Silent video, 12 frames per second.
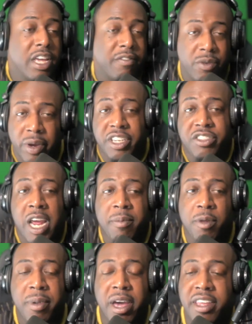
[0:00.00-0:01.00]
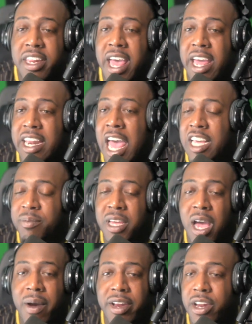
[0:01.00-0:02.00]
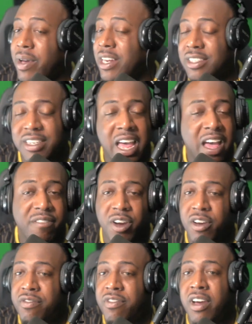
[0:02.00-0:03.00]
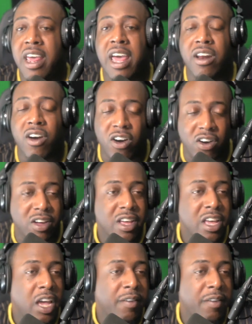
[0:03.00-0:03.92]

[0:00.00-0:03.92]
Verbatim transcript: If you ain't strapped, you're bound to get hacked. Ask me how I know. It is not very fun at all.